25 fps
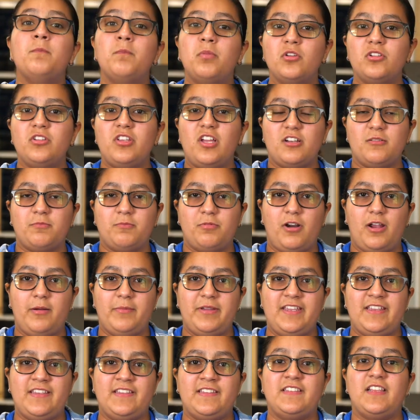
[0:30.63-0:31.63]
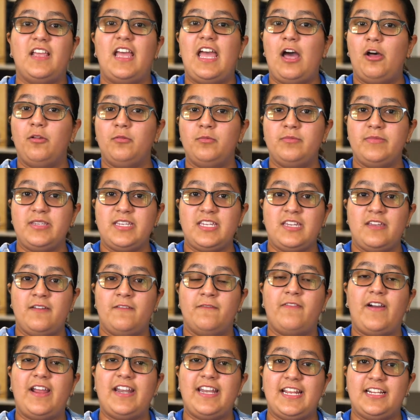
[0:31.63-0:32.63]
Bulldog Promise helped me
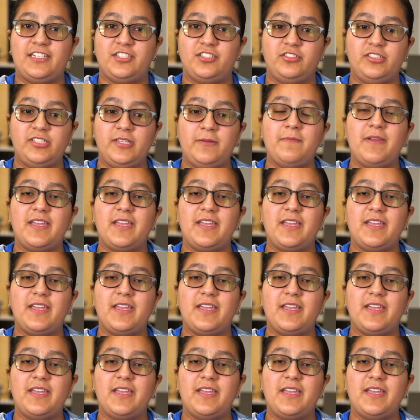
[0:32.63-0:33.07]
financially,